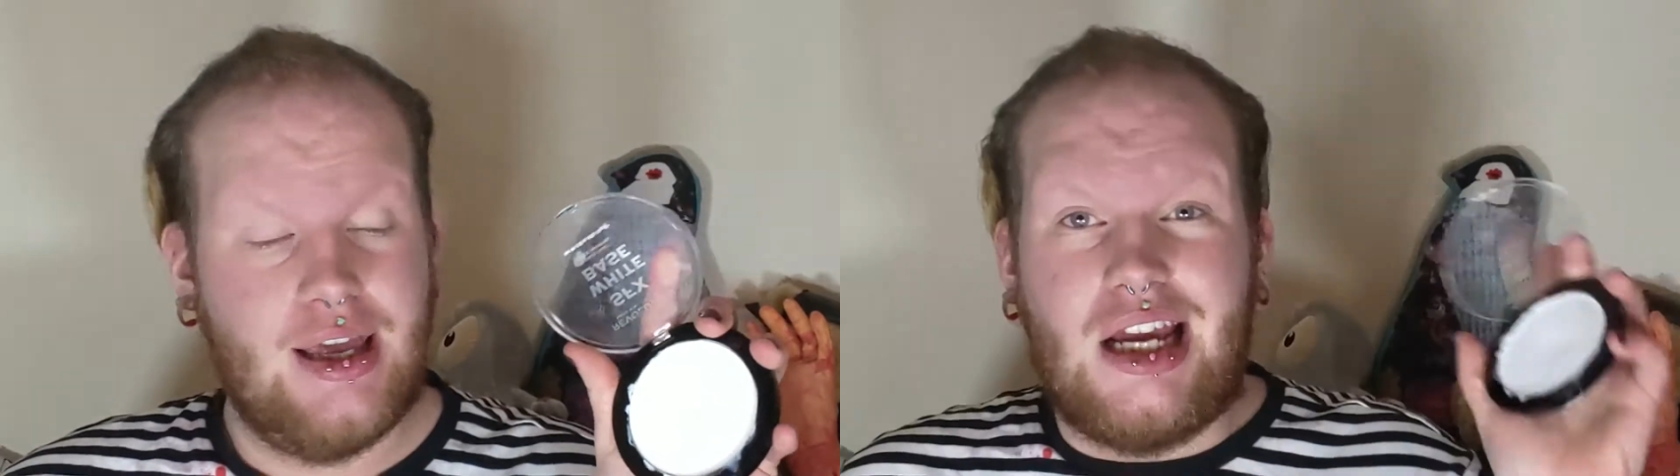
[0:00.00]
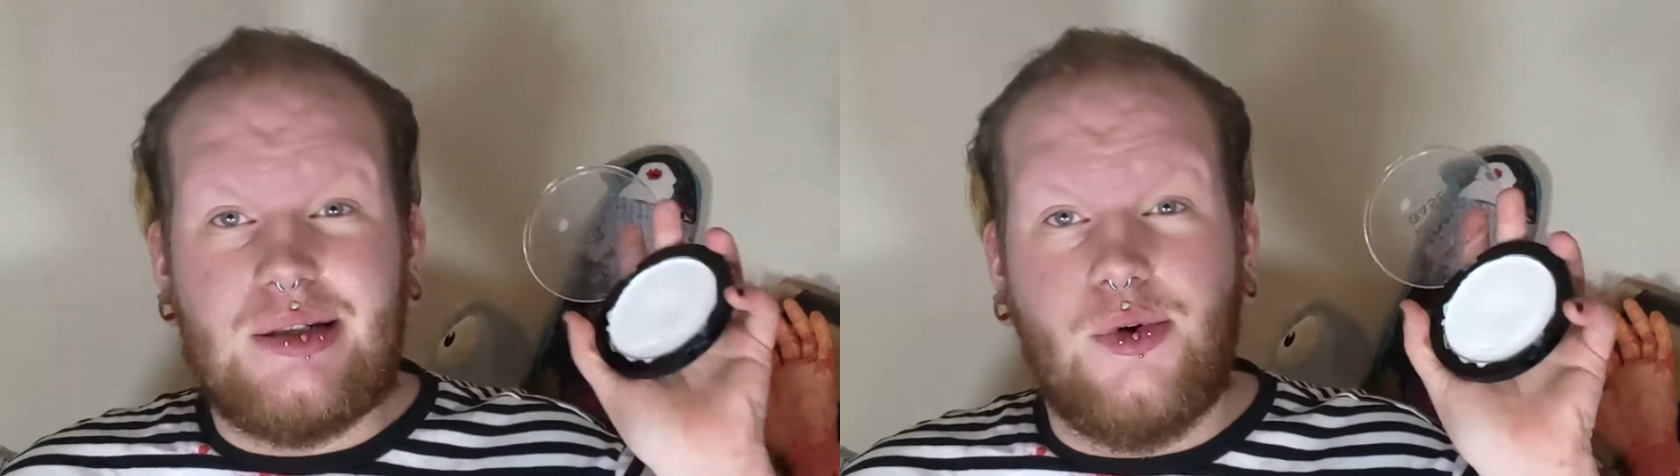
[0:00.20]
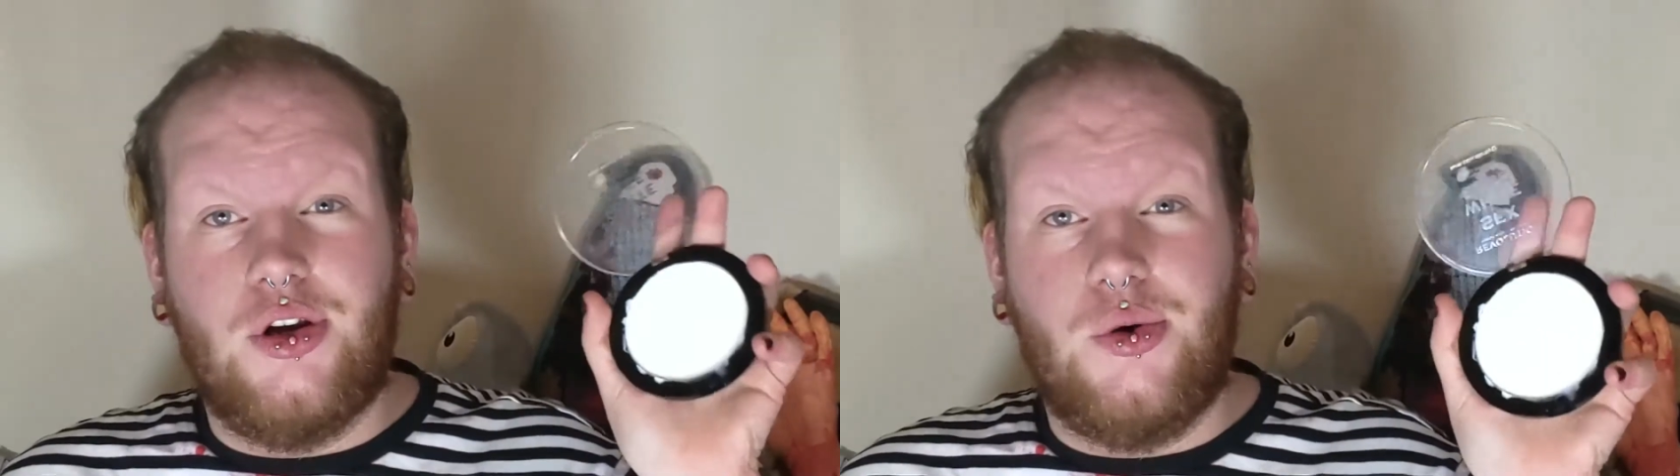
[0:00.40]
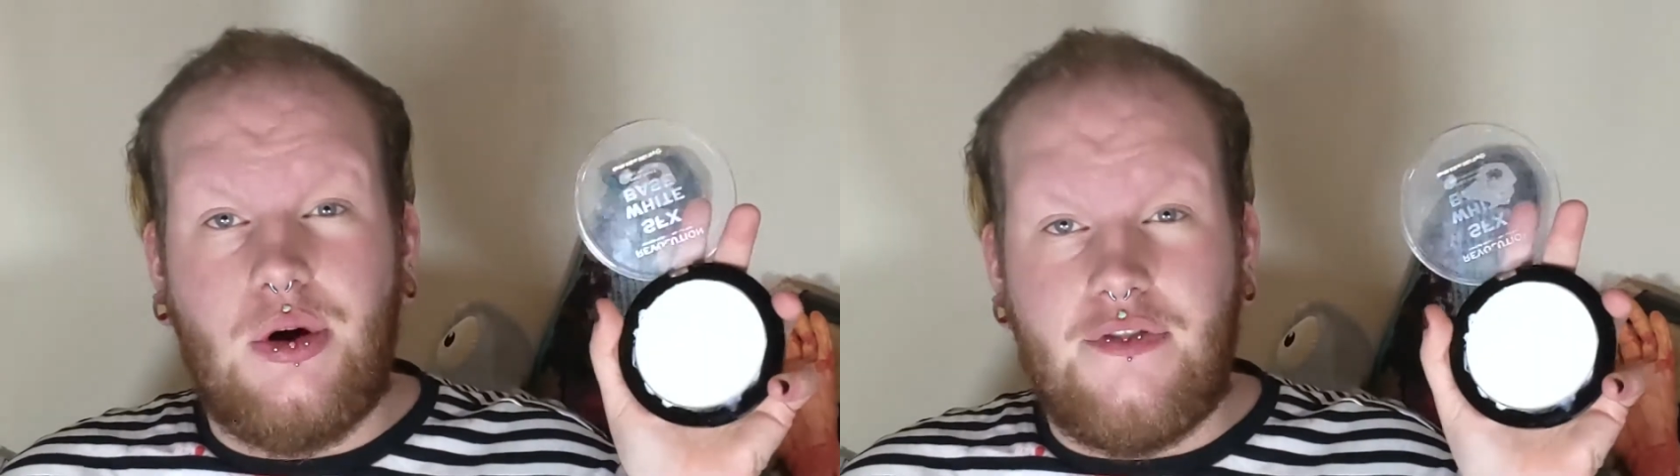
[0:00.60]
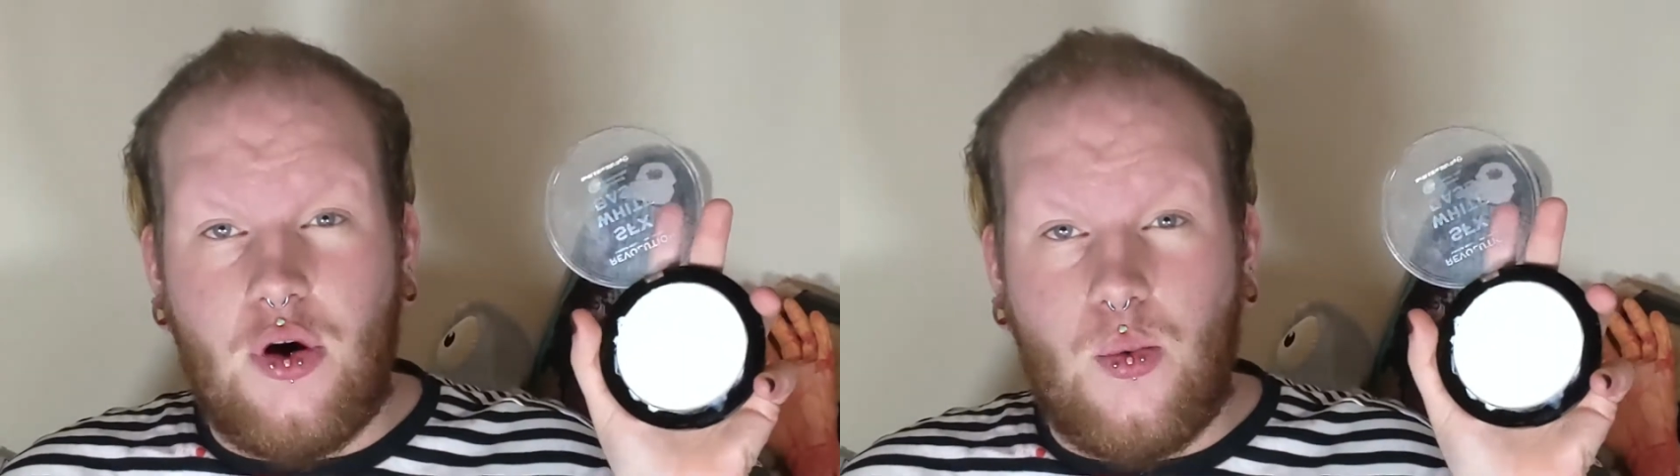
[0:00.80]
Next I'm going to
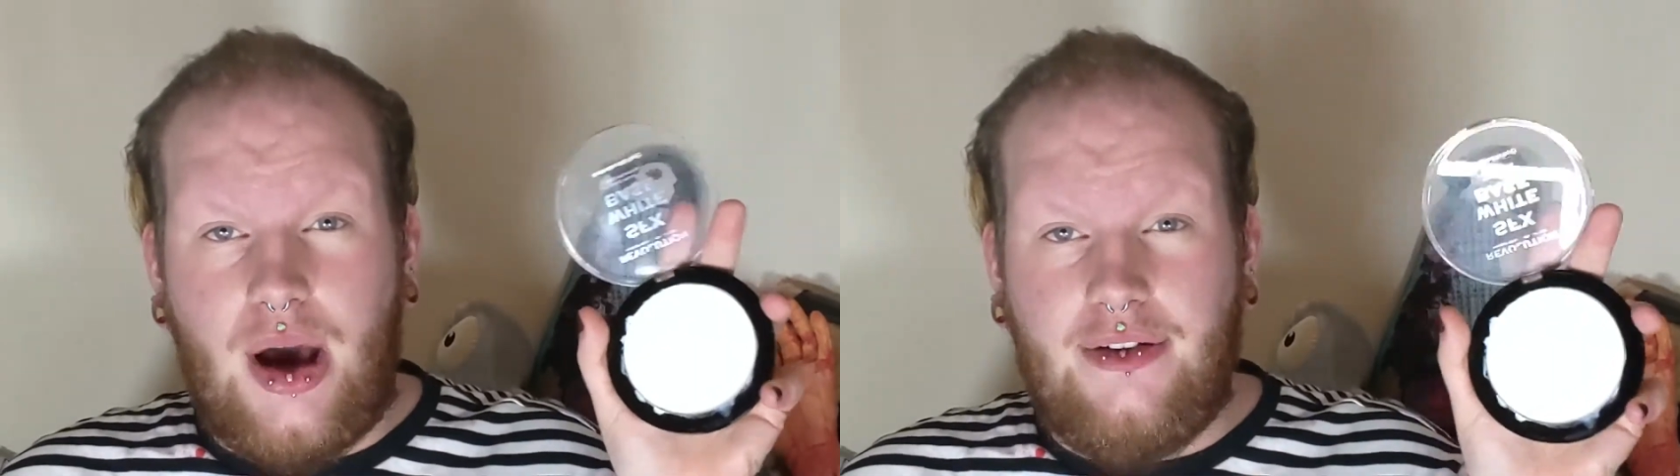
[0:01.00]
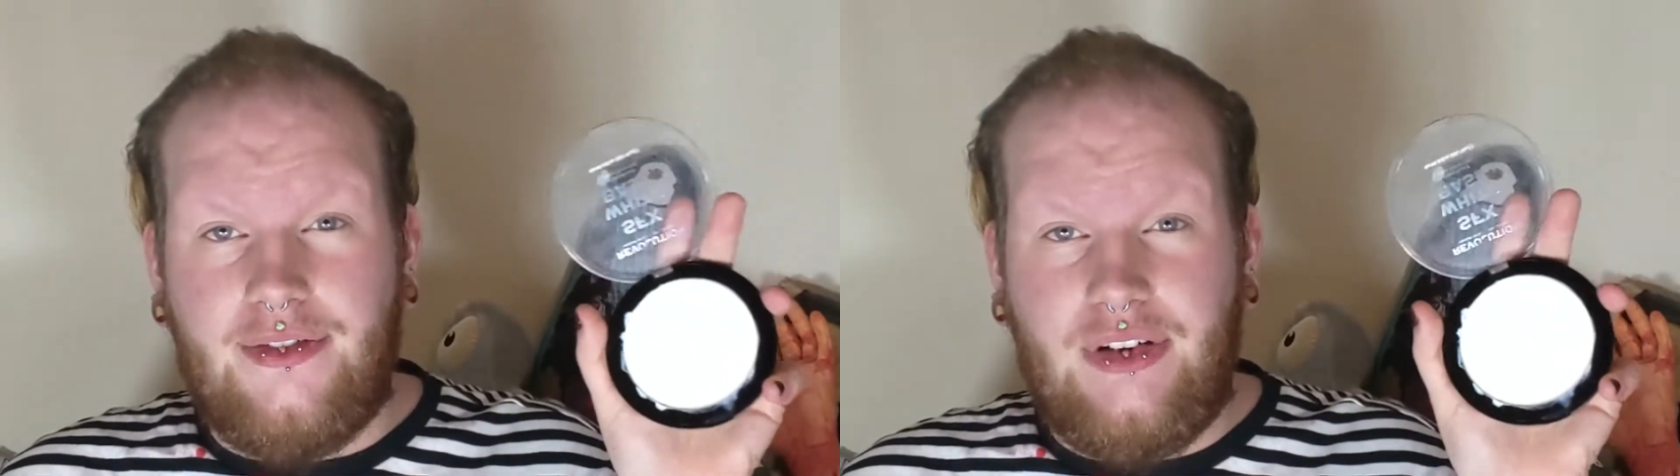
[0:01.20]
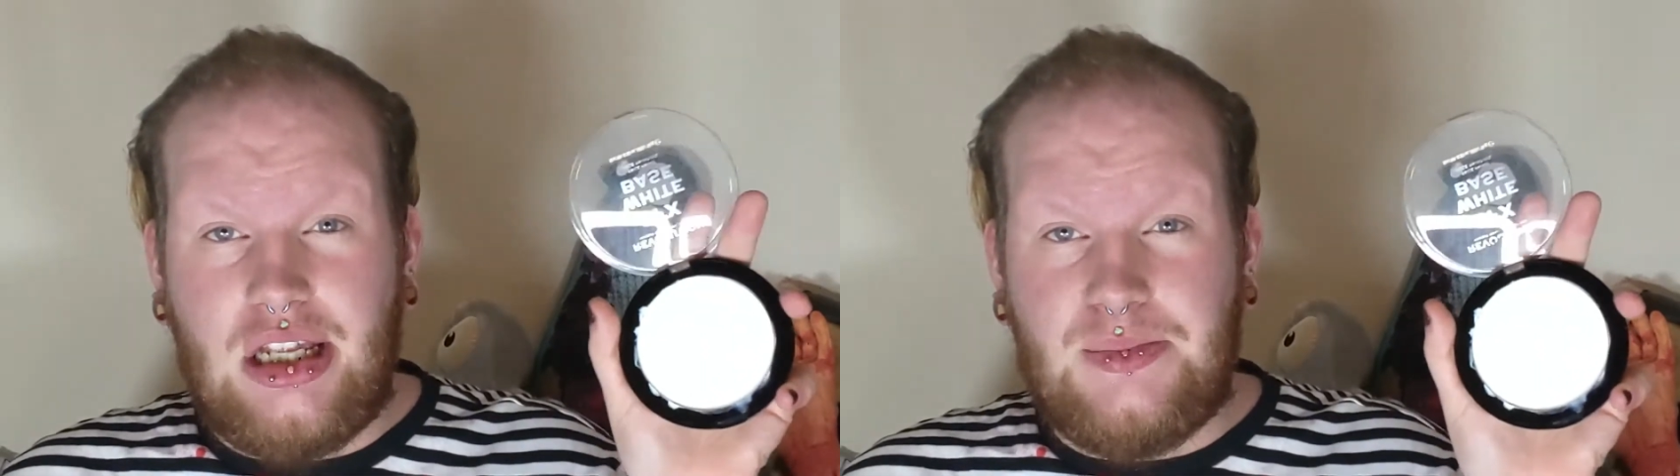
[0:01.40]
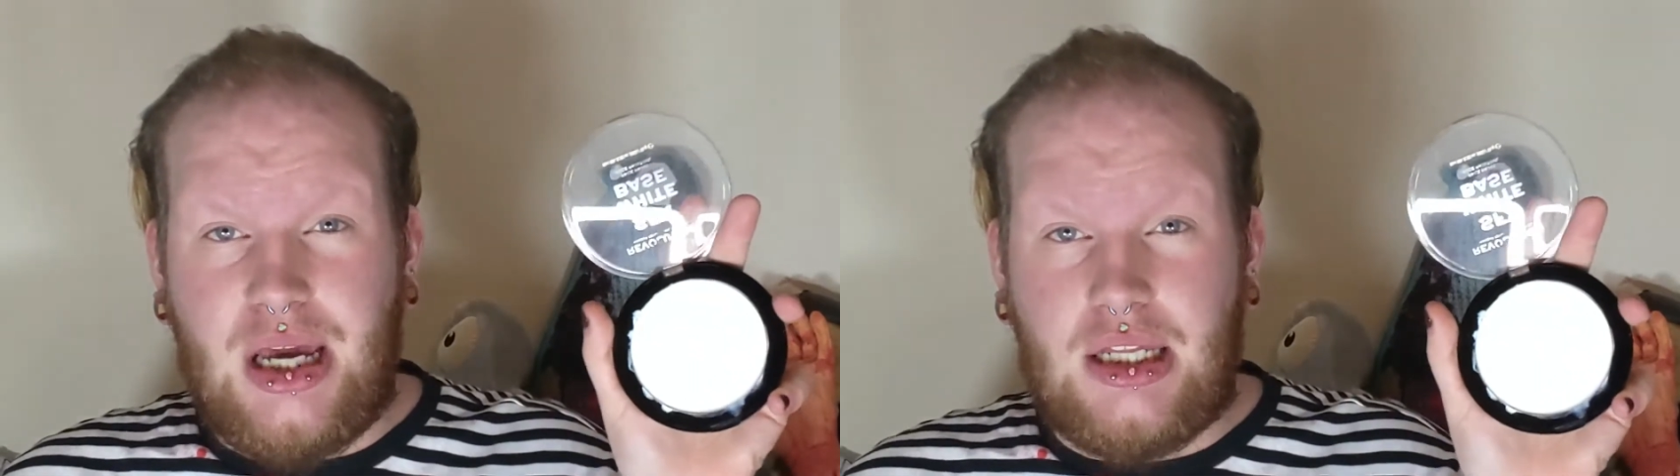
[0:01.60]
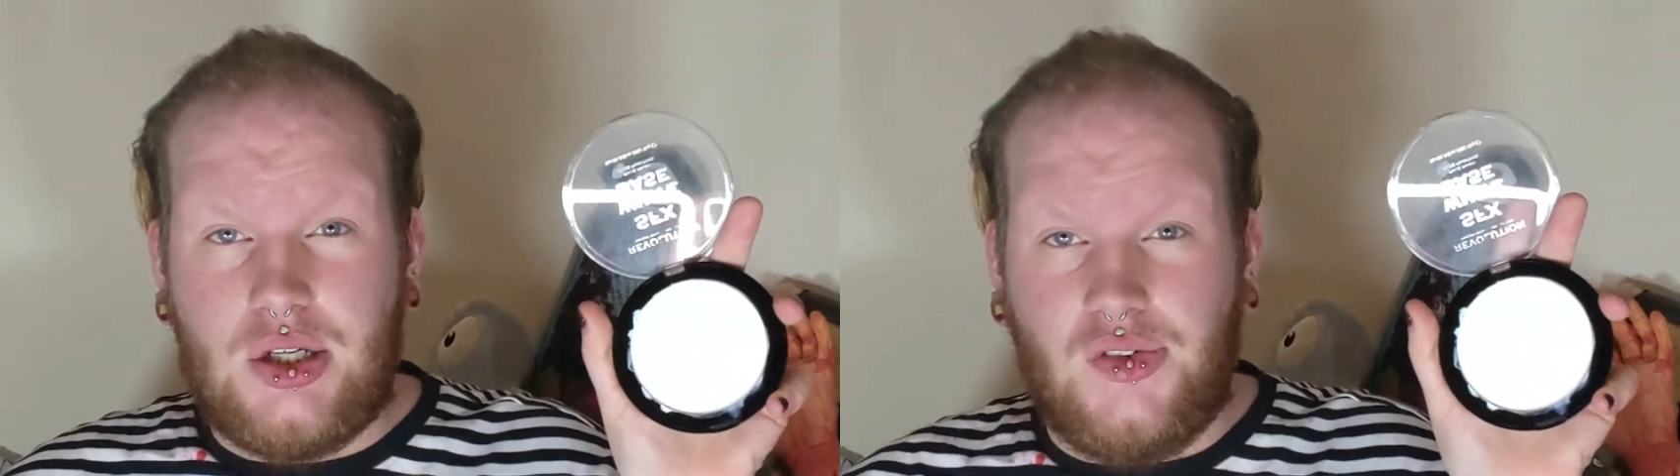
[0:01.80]
go in for a white face paint.